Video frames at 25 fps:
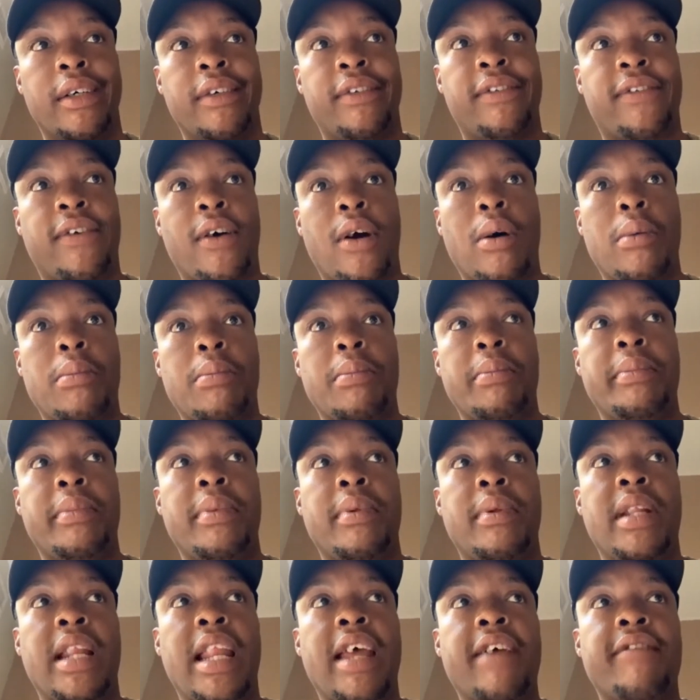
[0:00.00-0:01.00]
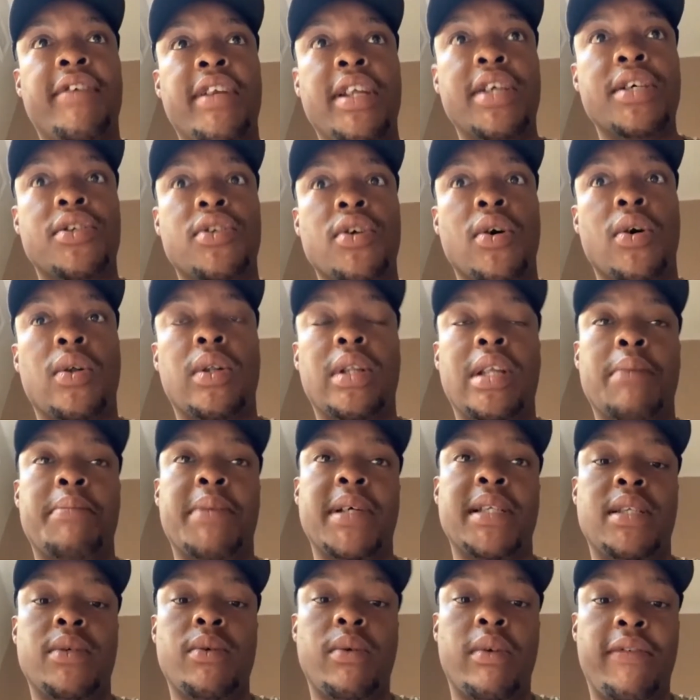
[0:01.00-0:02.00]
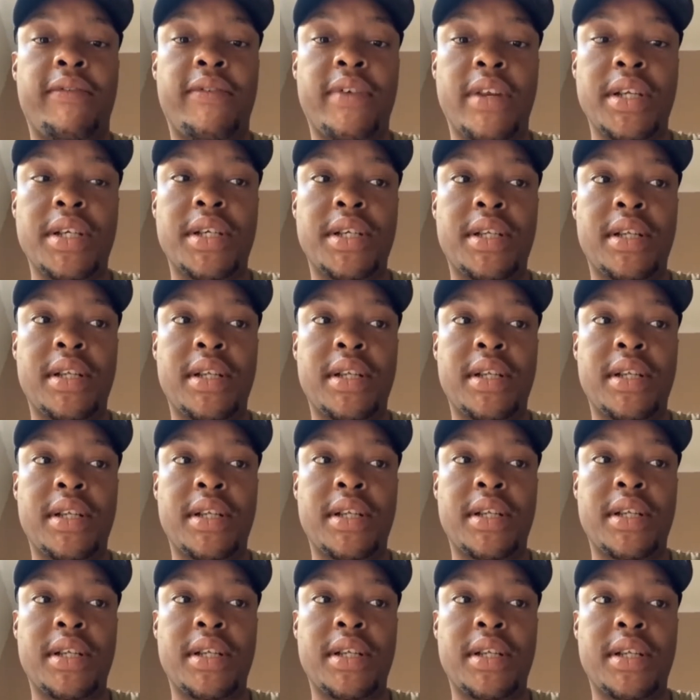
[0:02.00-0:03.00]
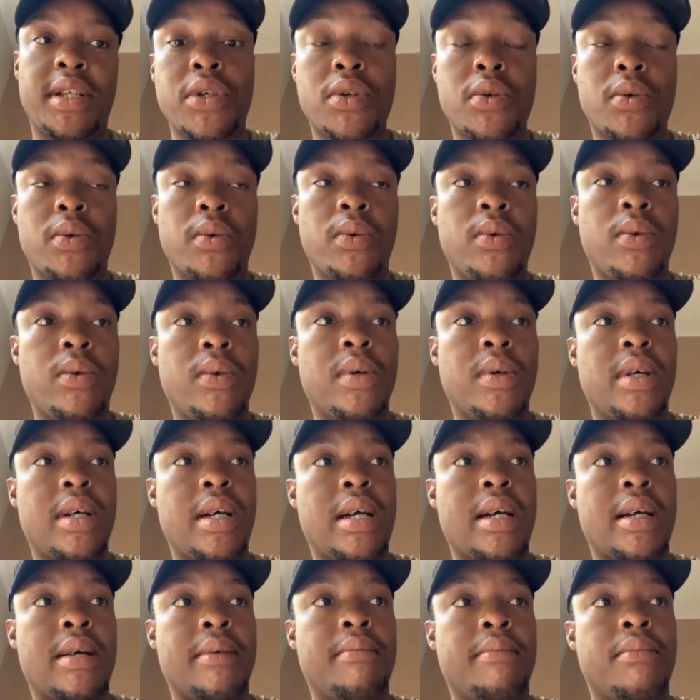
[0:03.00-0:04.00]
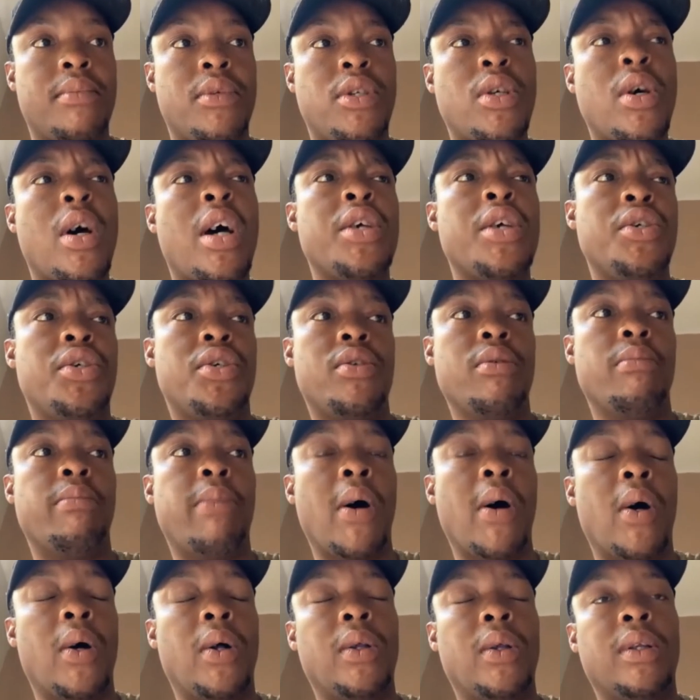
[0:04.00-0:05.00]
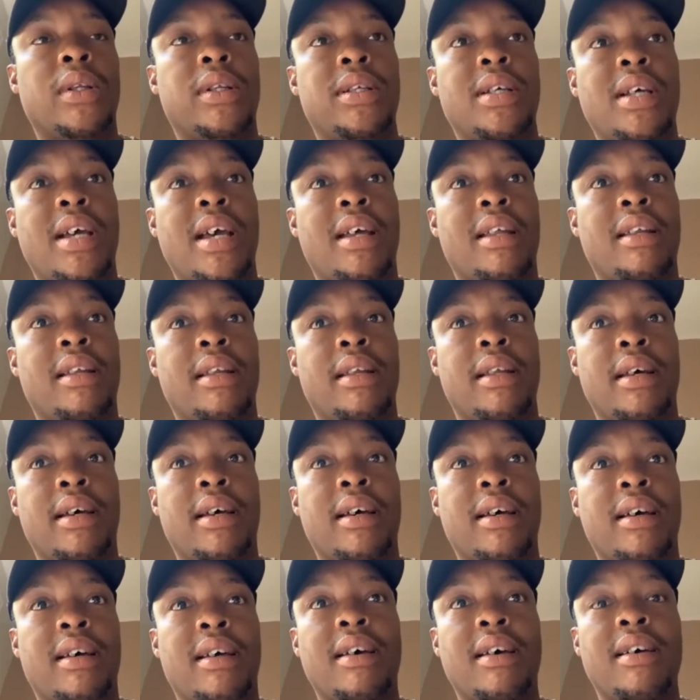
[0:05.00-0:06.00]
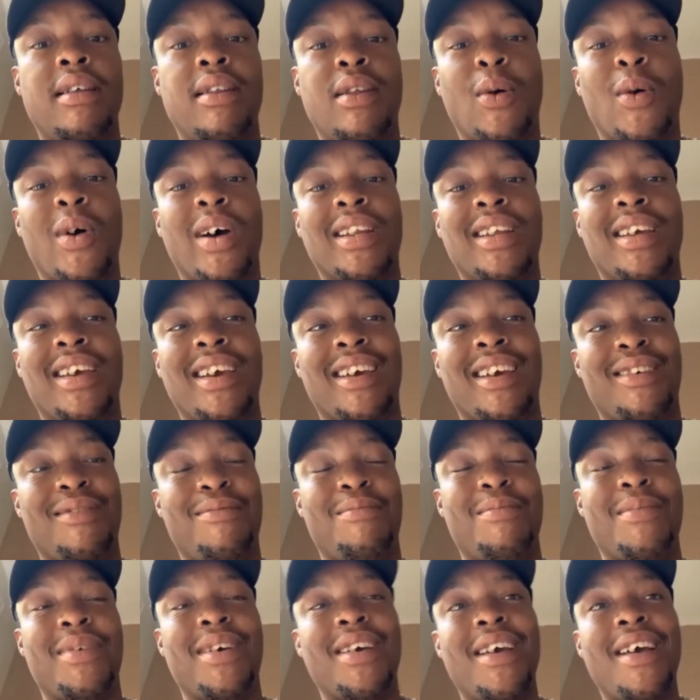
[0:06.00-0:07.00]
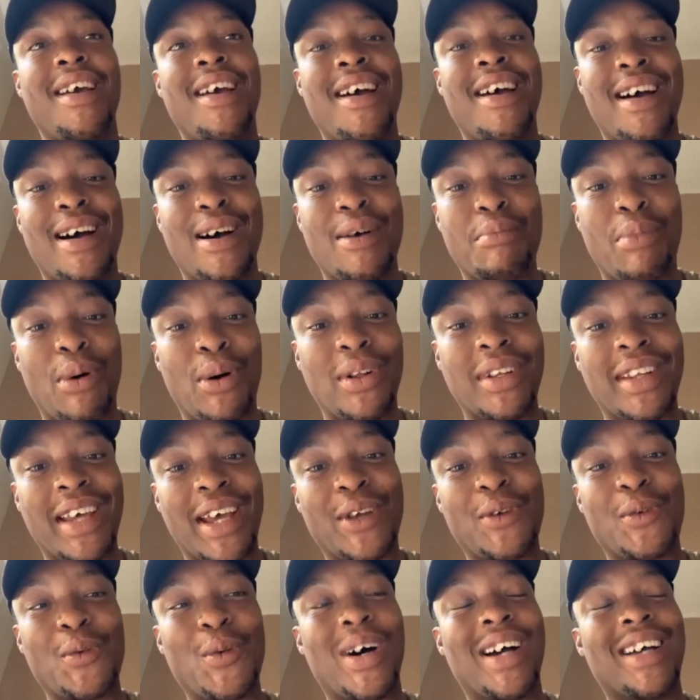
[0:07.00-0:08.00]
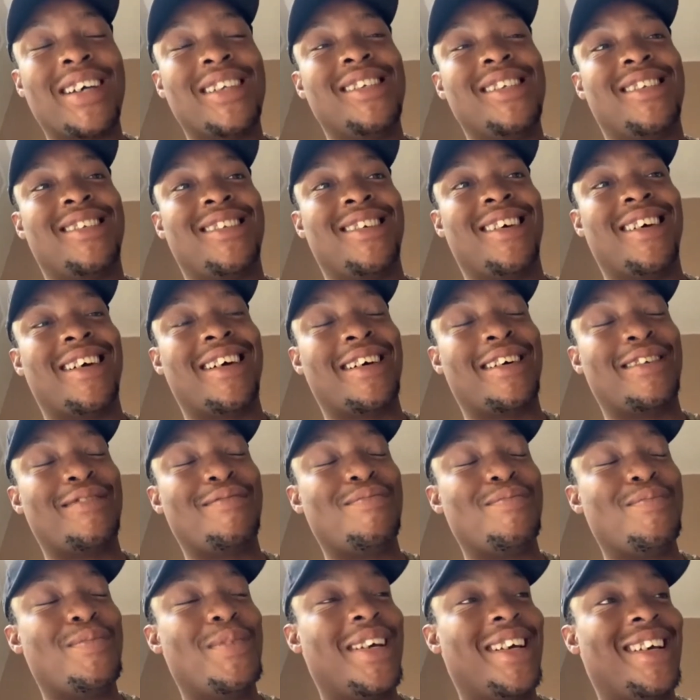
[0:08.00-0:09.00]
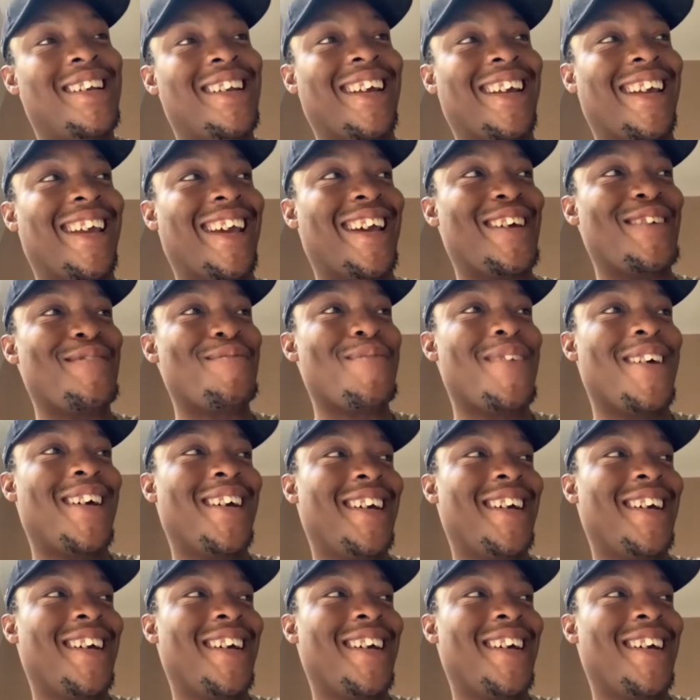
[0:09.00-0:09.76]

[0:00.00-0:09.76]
from 11 years old up until we finished primary school. So I used to bowl, and the one game, I bowled 8 wides in a game.